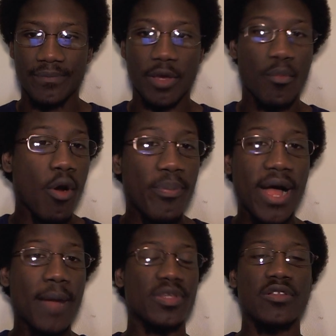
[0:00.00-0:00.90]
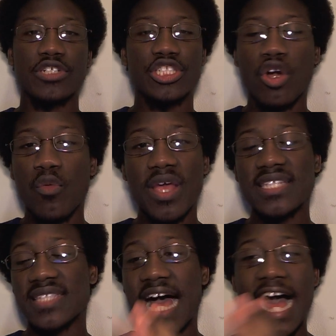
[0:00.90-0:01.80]
the more popular a show
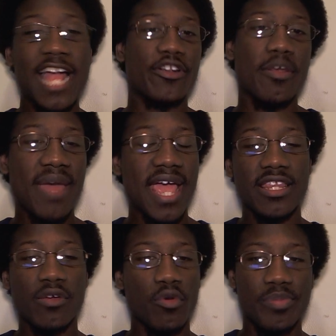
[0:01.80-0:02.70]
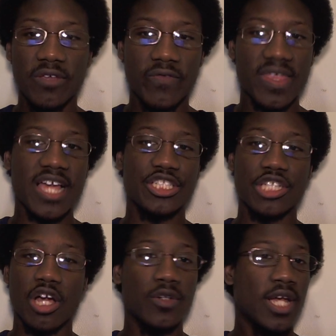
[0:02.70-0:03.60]
is, the higher demand there will be for that
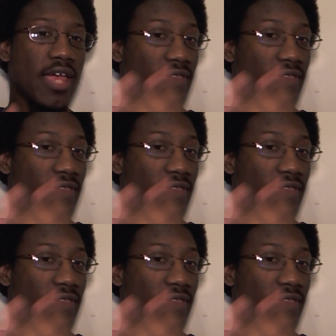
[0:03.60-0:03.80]
show.